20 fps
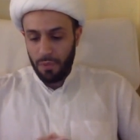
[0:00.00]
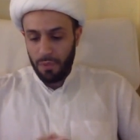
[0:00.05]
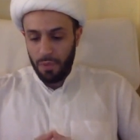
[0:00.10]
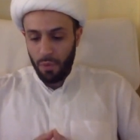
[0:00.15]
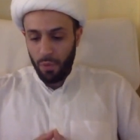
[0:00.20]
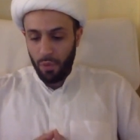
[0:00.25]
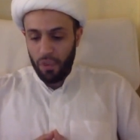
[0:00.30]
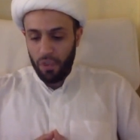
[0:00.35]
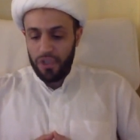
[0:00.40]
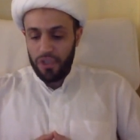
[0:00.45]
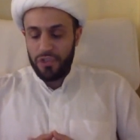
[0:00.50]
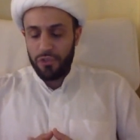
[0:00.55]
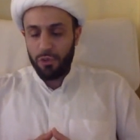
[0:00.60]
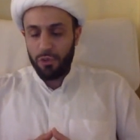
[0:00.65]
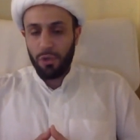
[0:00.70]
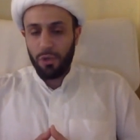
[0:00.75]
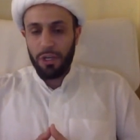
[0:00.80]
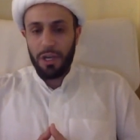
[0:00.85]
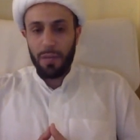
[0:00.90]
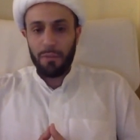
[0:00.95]
which is
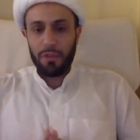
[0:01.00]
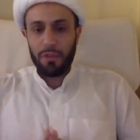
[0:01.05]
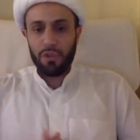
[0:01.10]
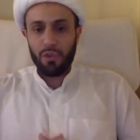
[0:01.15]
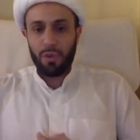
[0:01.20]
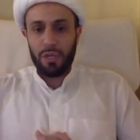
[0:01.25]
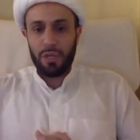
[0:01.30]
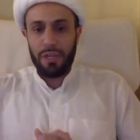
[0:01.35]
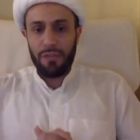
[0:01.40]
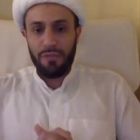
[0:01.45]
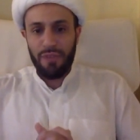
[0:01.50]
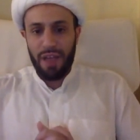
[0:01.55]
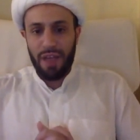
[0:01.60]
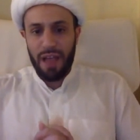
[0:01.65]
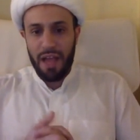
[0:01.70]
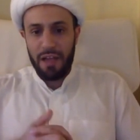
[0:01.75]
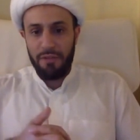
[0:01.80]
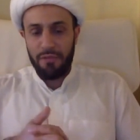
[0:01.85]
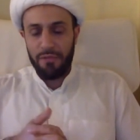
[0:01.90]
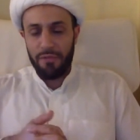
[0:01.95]
Surah number
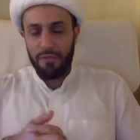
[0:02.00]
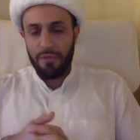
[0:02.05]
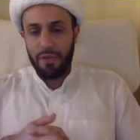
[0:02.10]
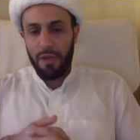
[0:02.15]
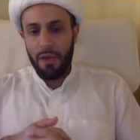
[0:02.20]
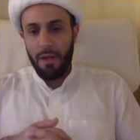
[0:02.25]
25